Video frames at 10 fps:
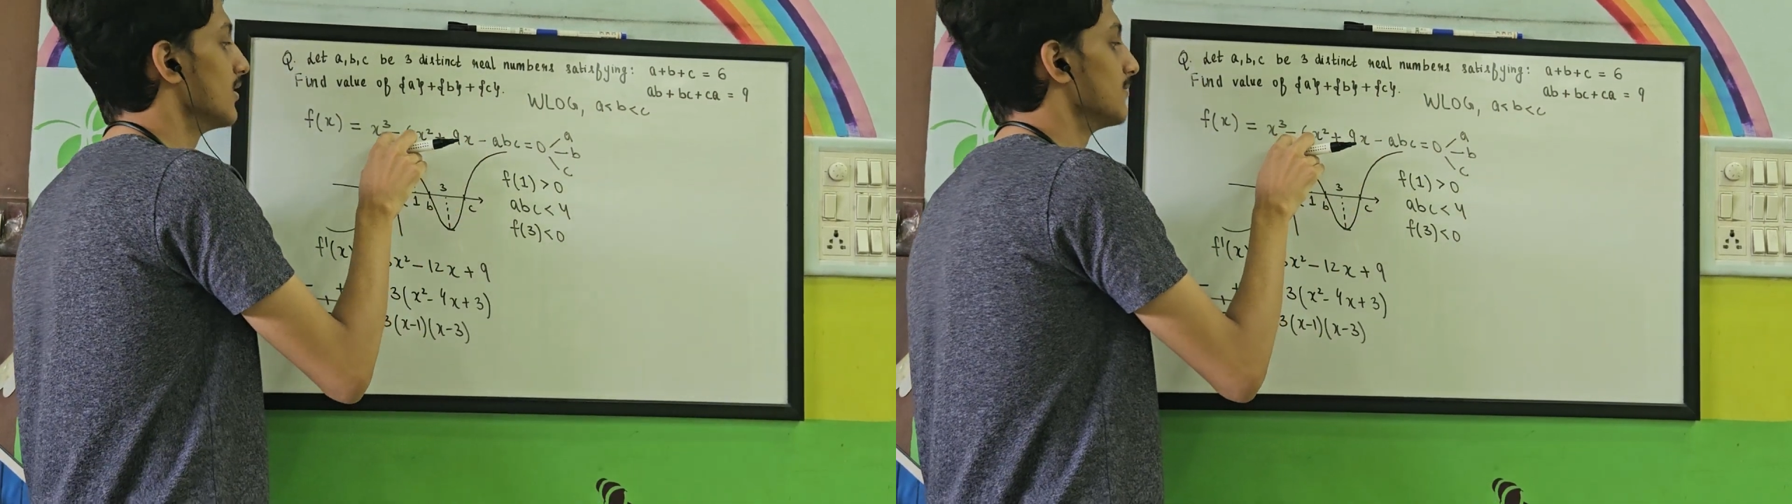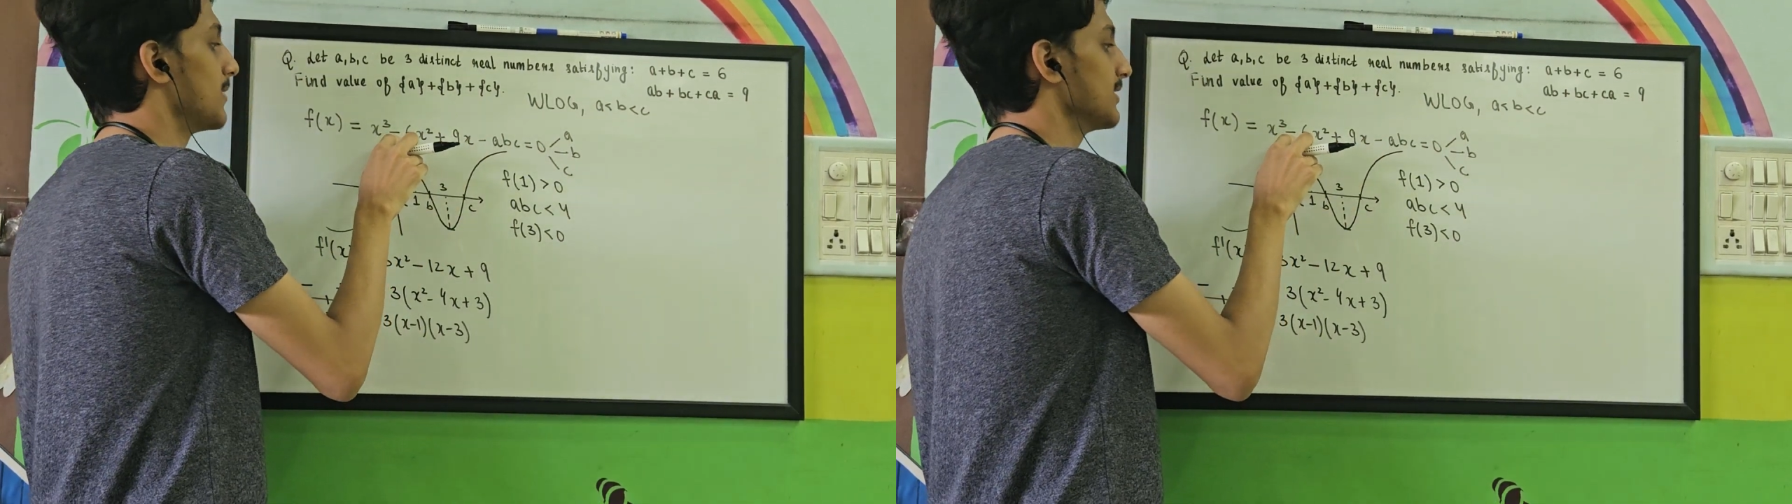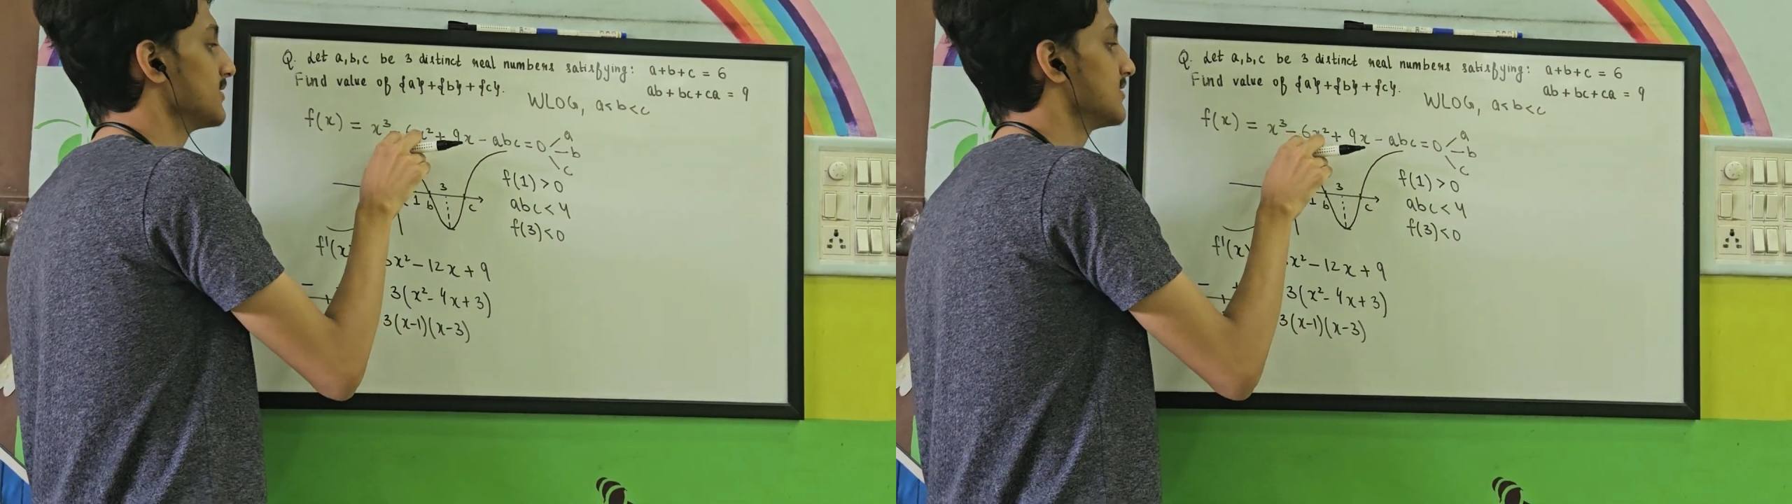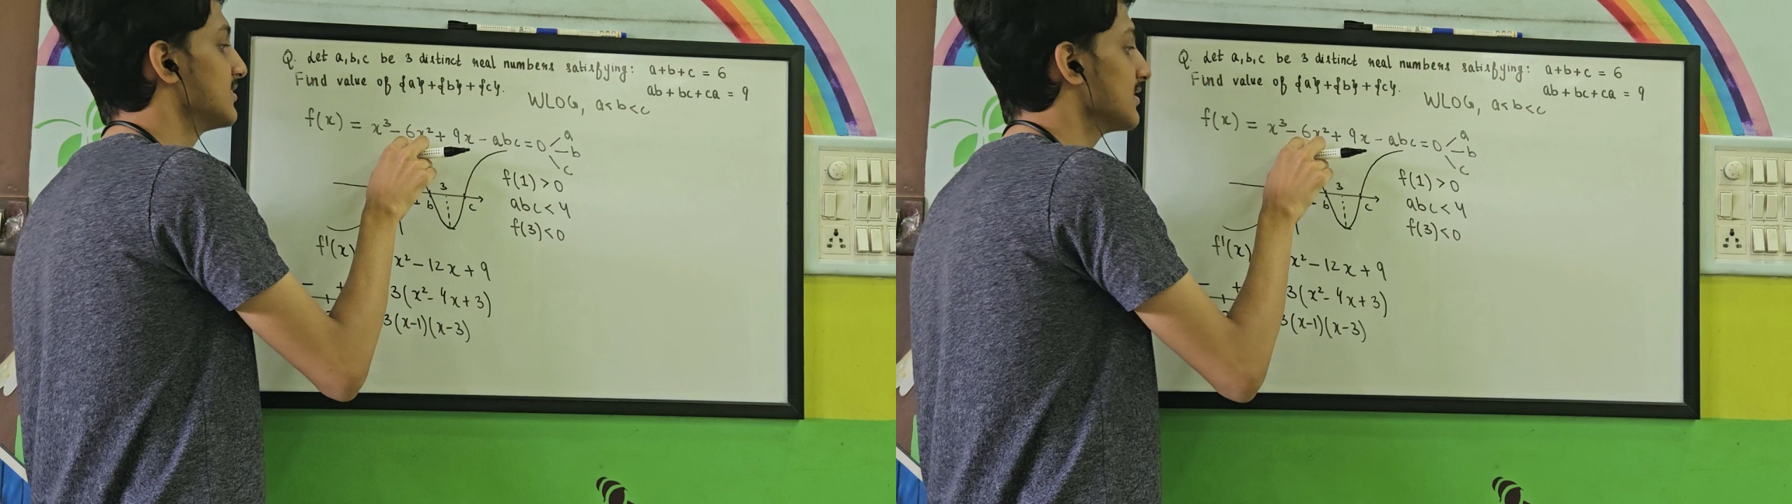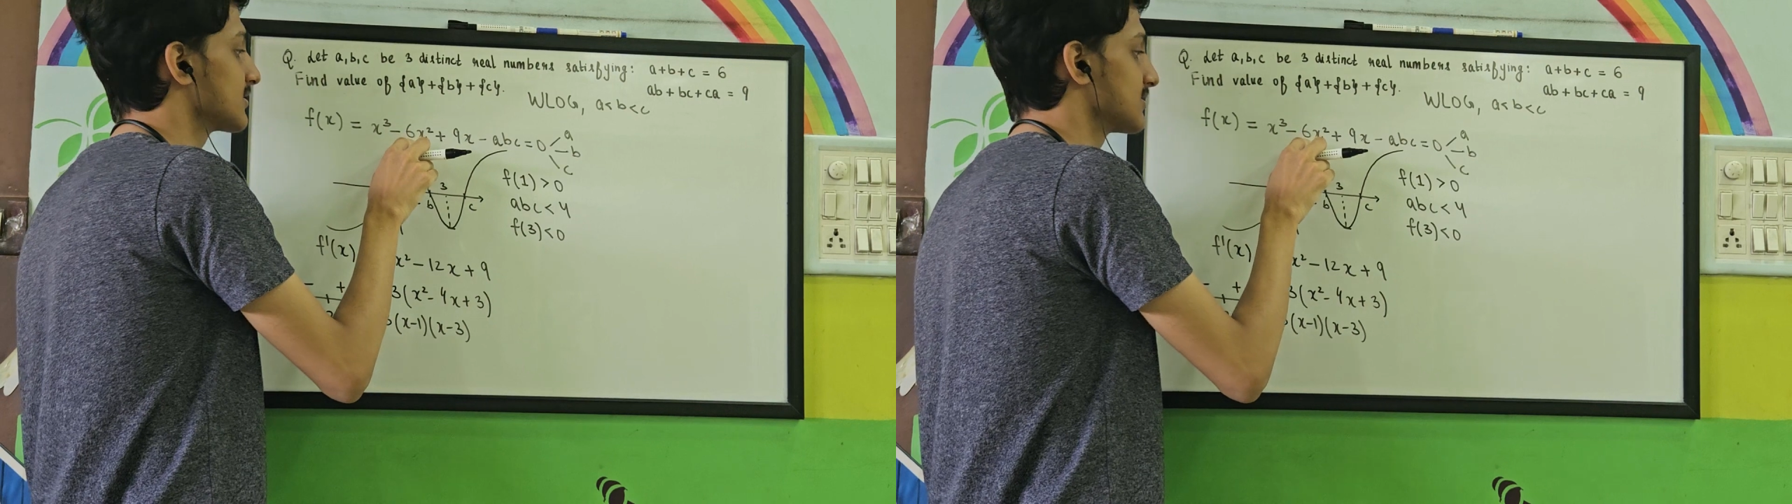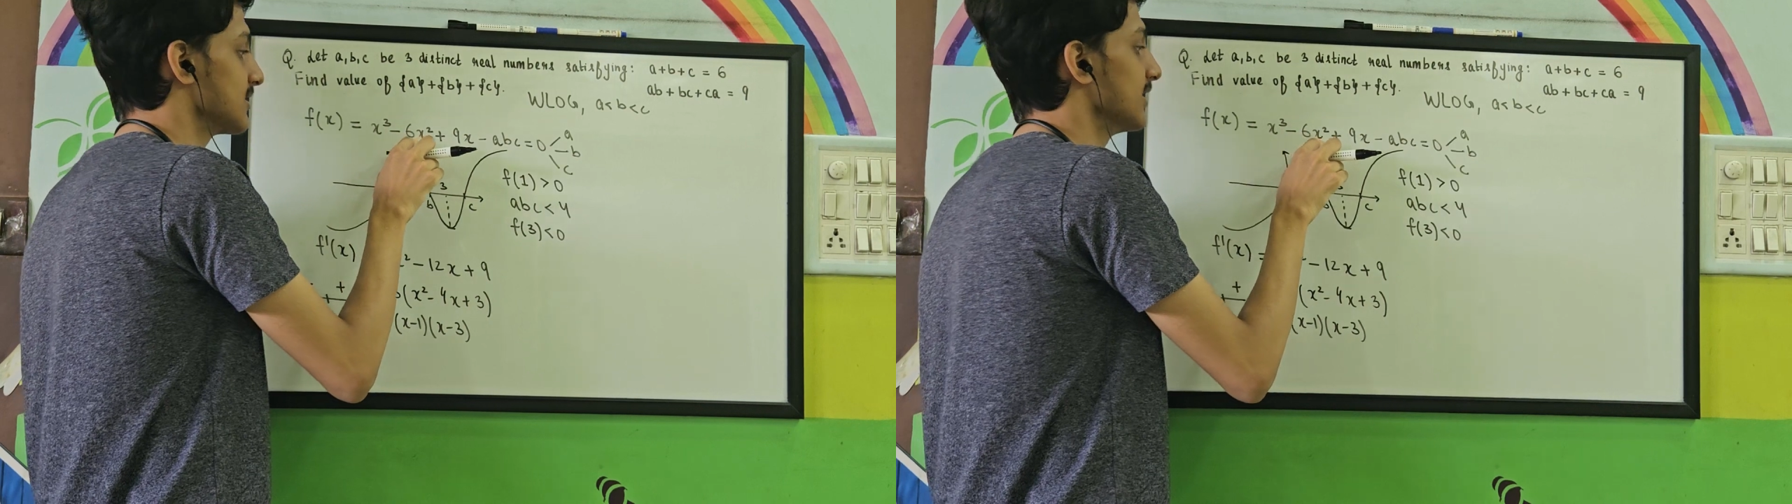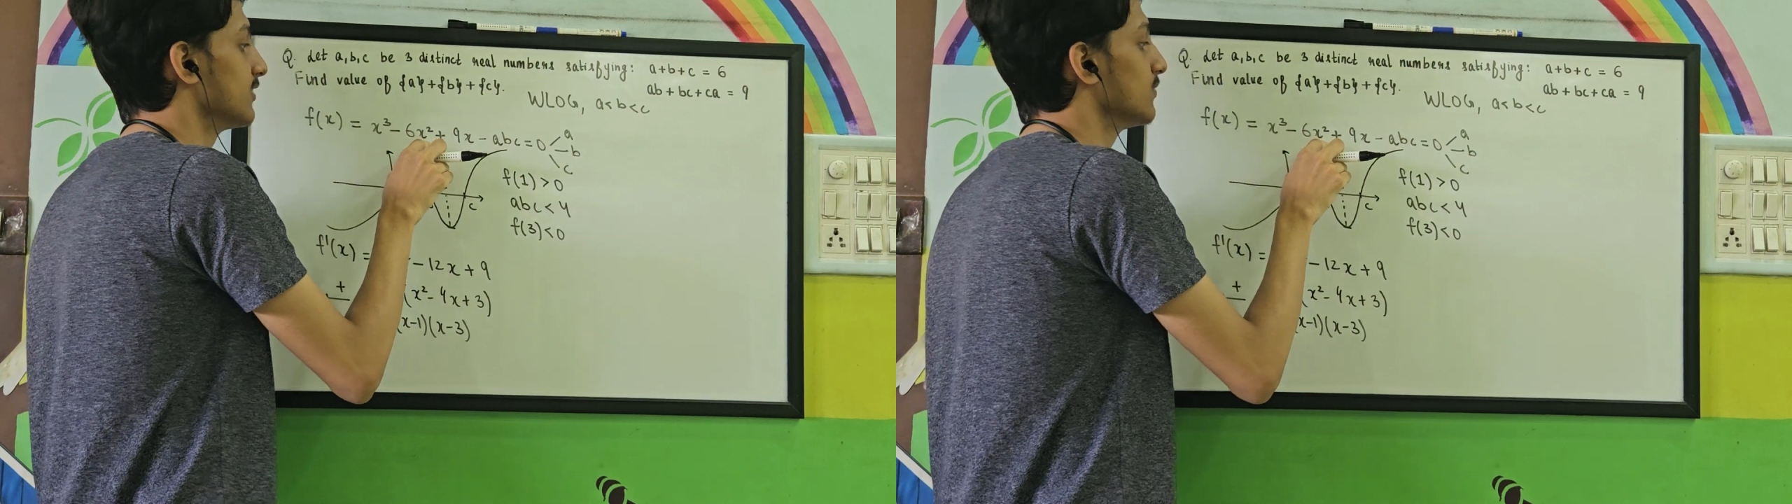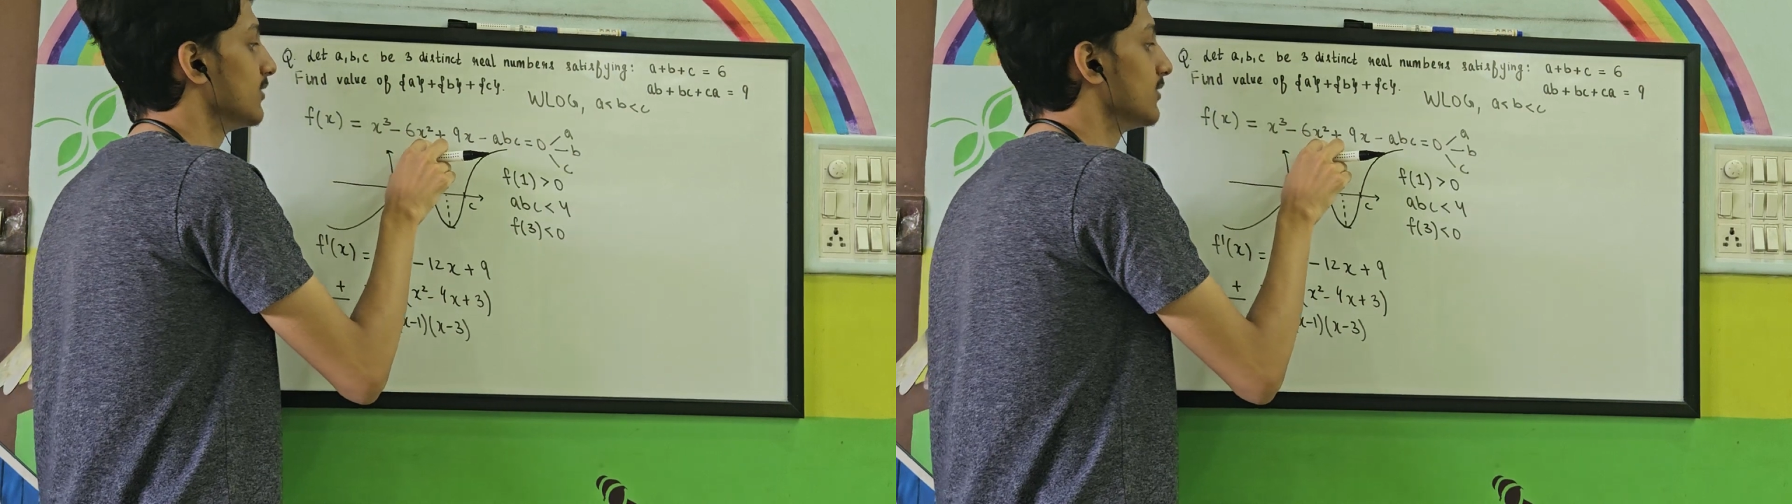minus 6 into